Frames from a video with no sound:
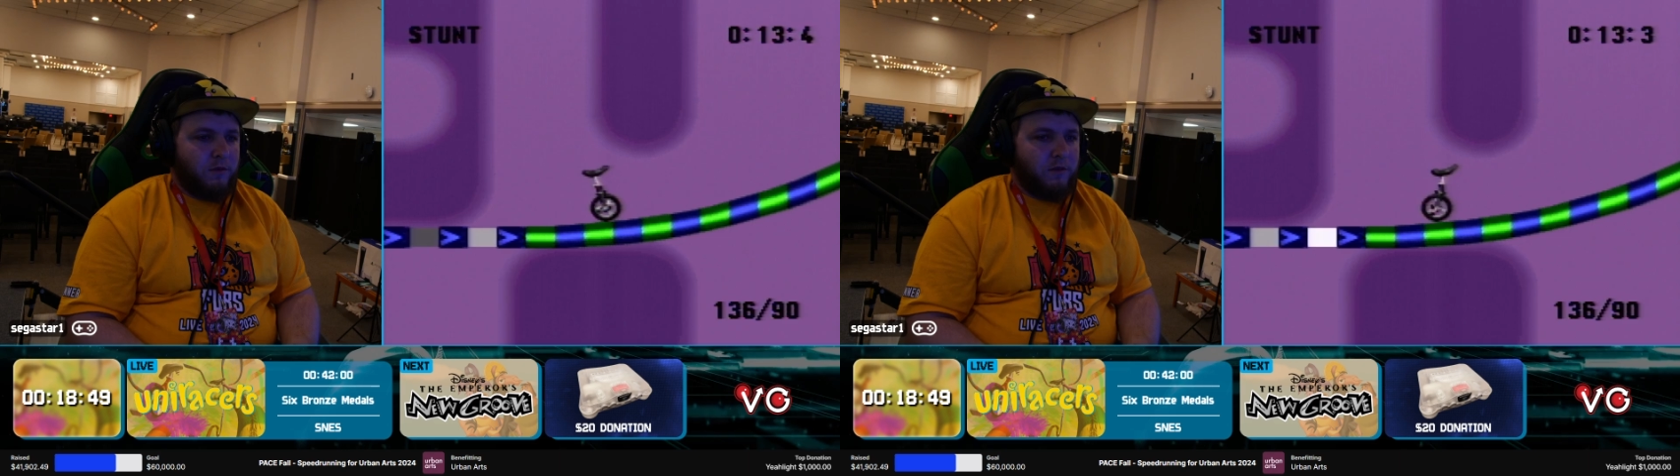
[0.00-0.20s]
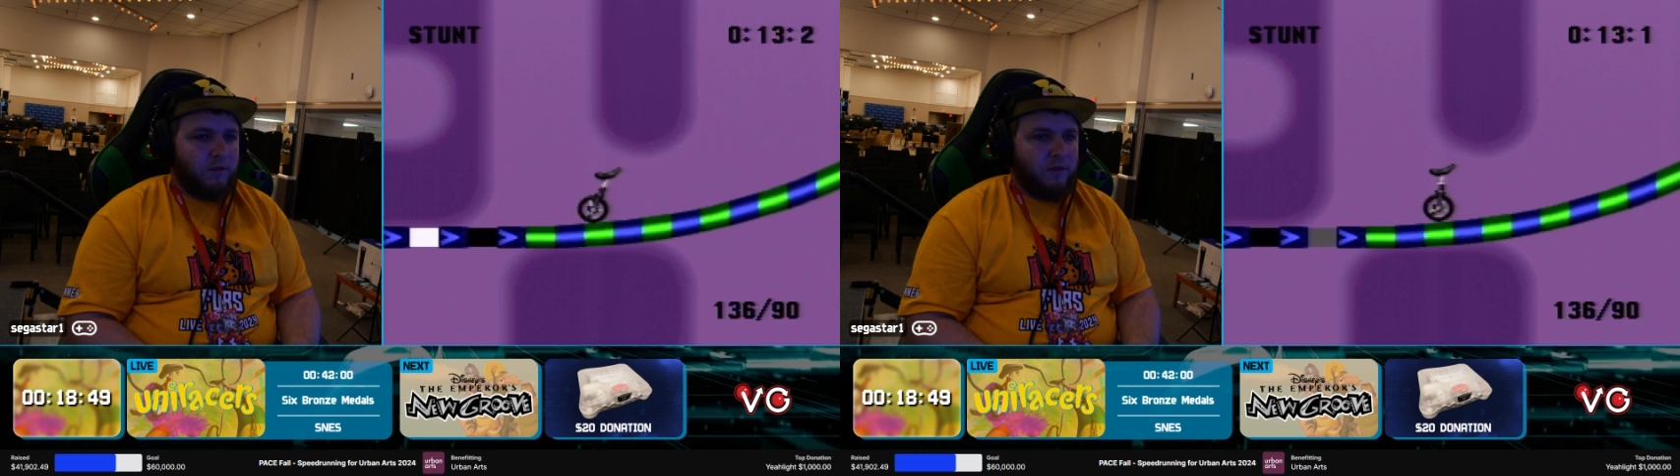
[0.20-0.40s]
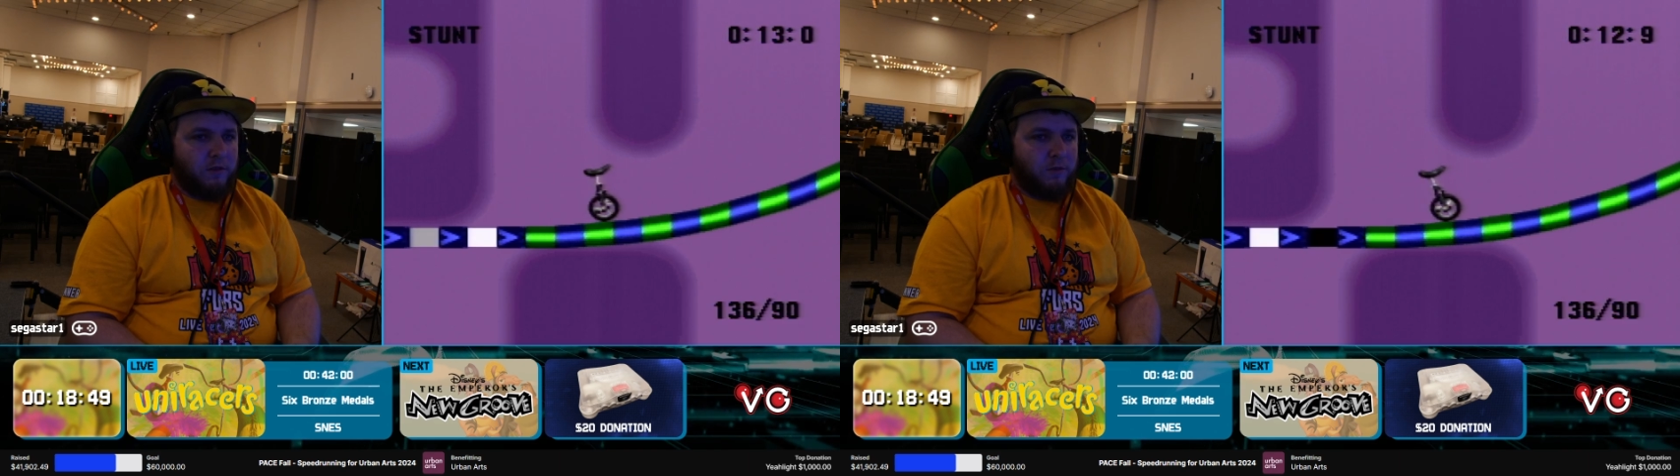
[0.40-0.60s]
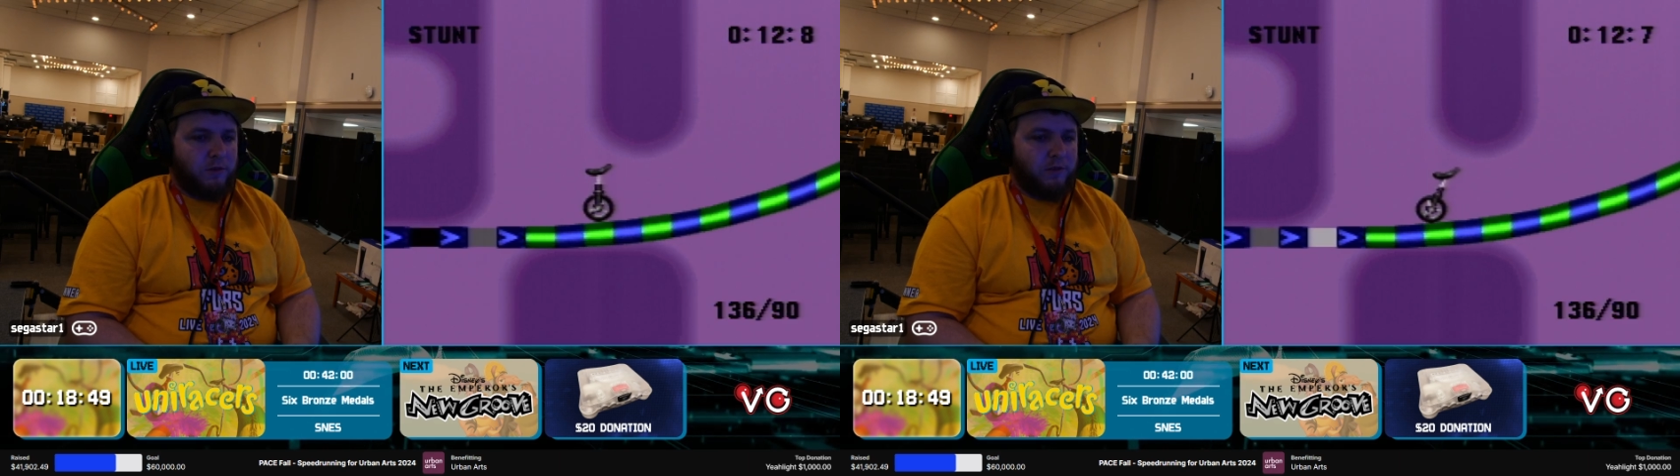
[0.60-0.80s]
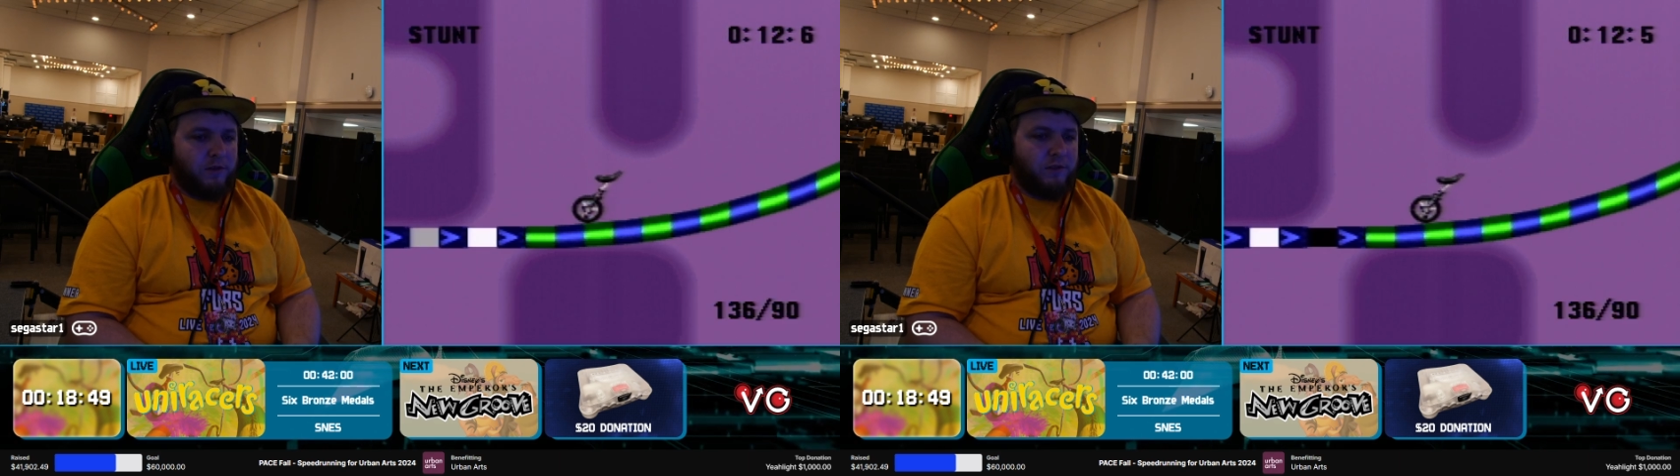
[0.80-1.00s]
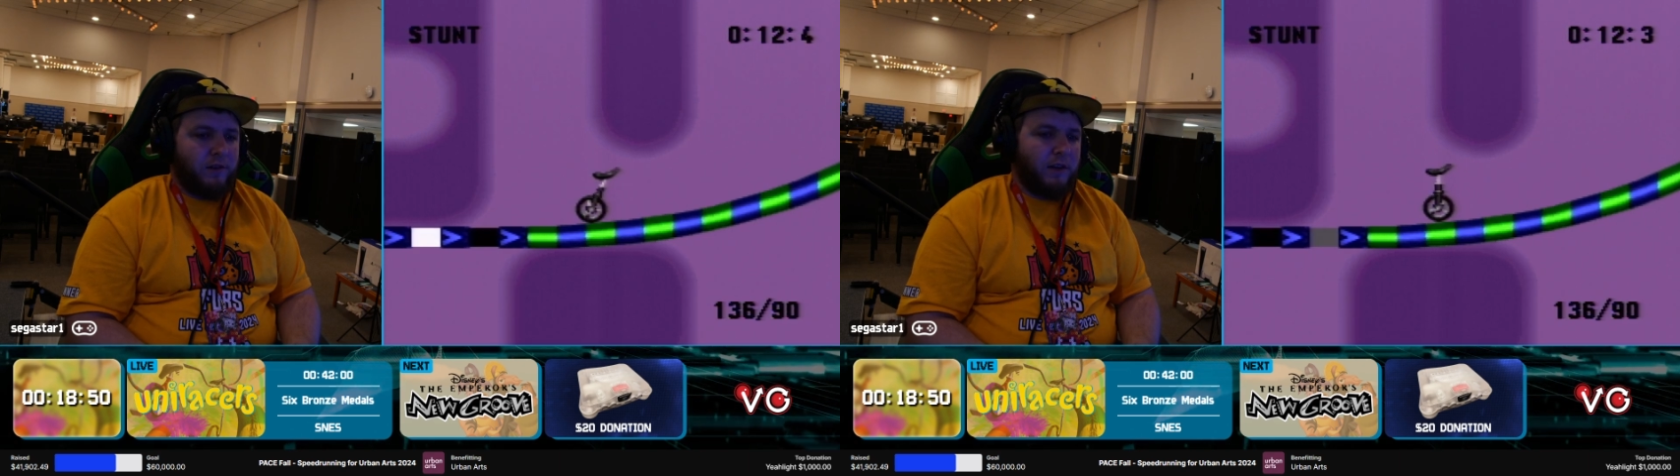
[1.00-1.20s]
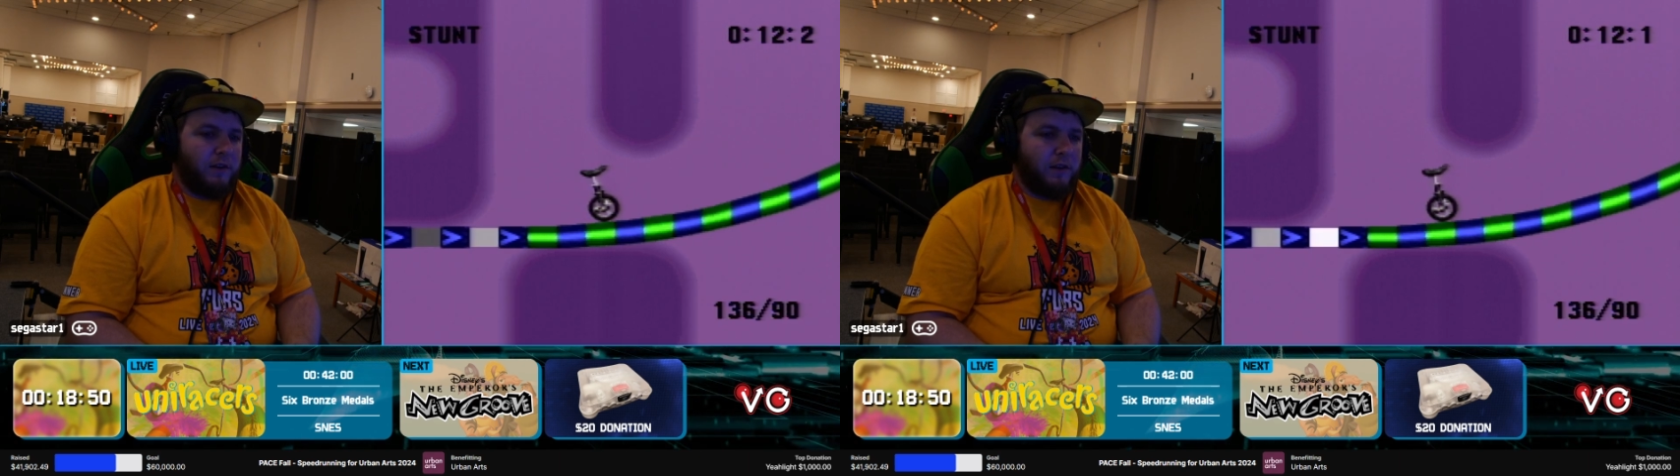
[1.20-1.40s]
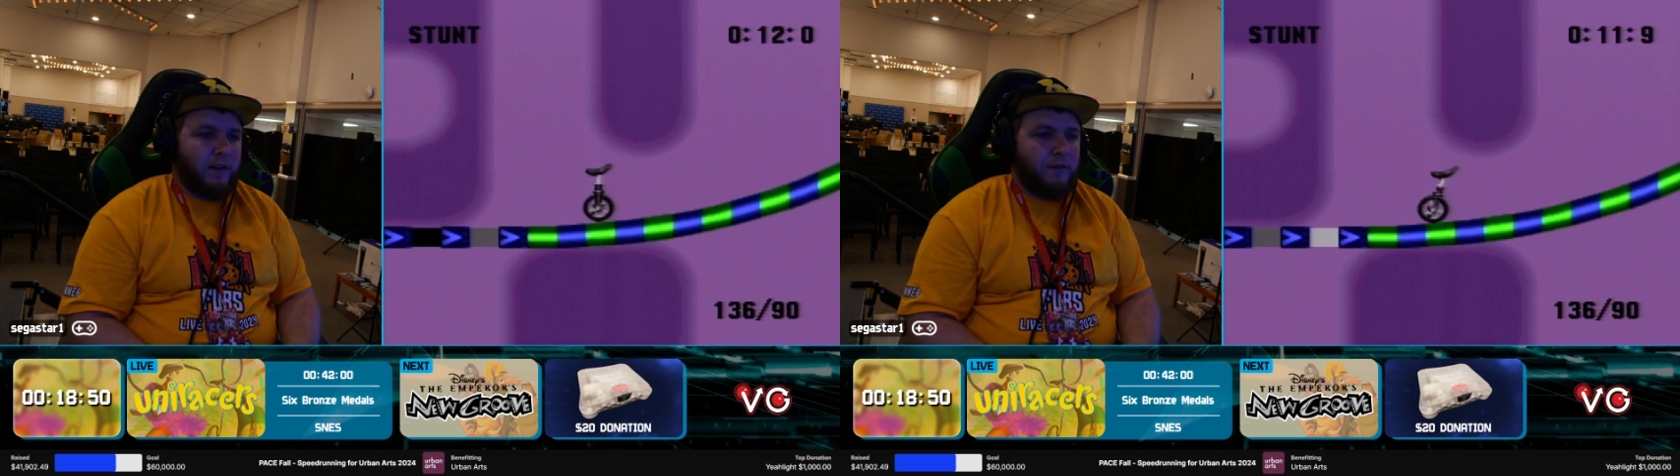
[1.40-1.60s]
stunt courses, and I
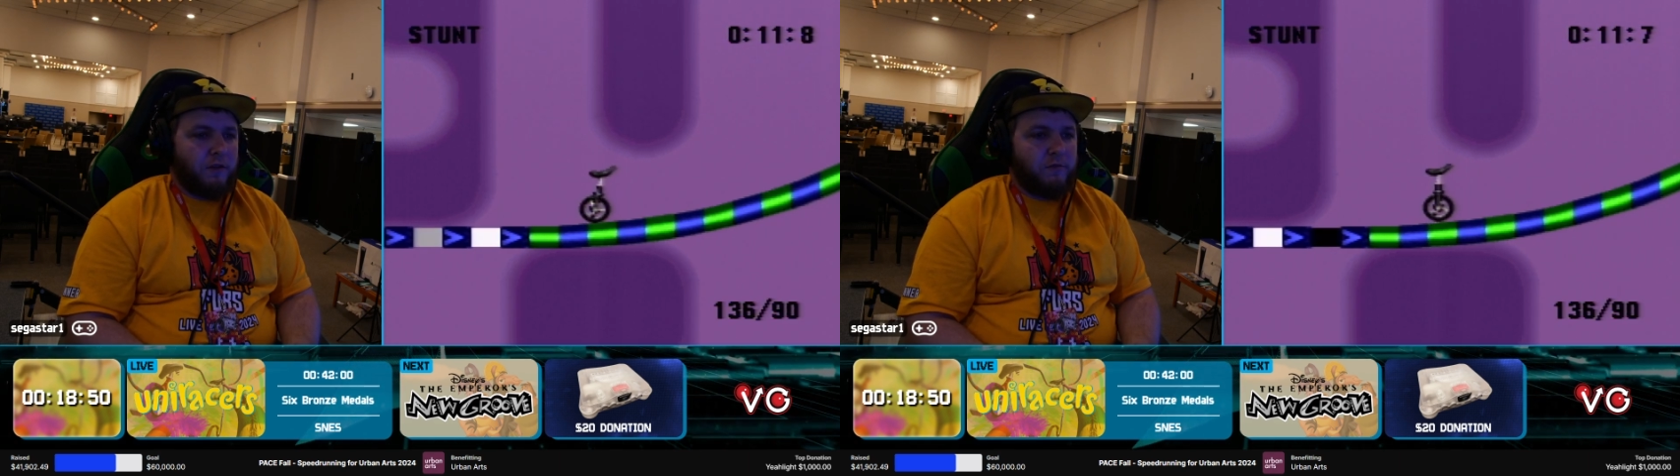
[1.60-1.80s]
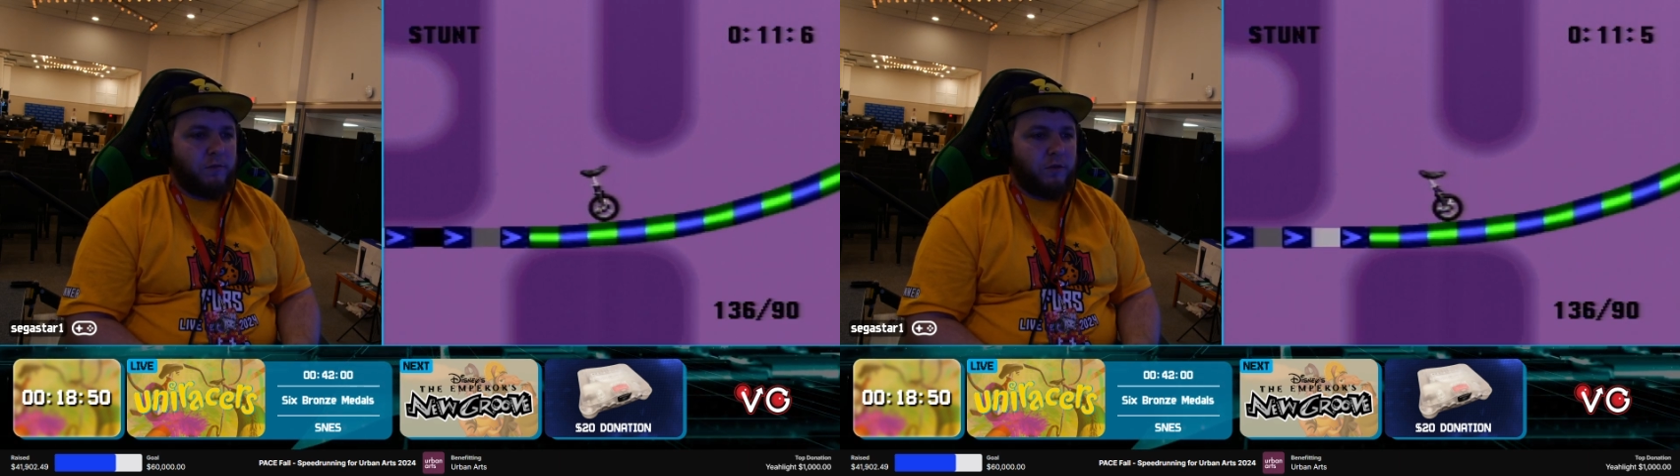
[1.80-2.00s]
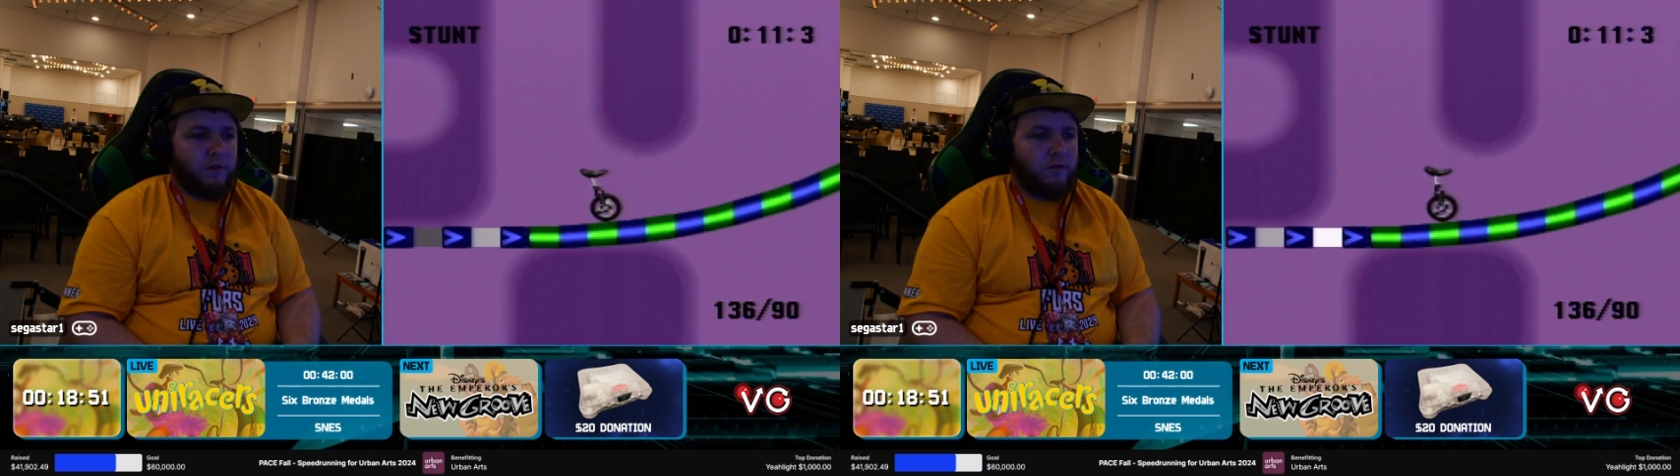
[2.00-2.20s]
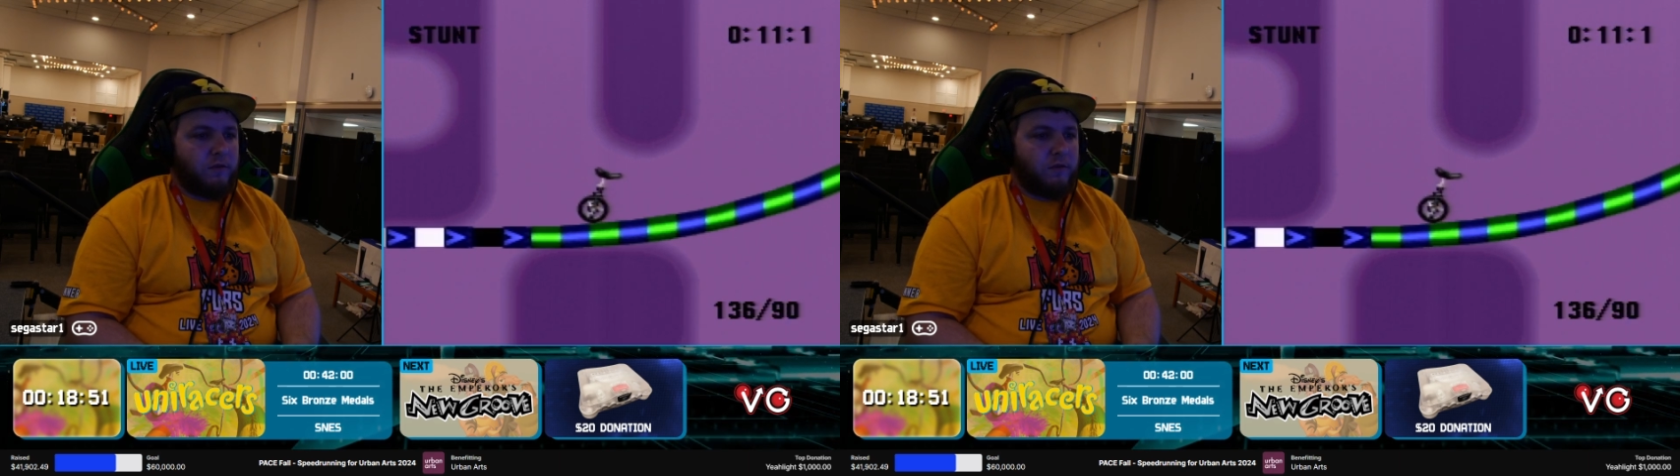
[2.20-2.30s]
didn't have enough points.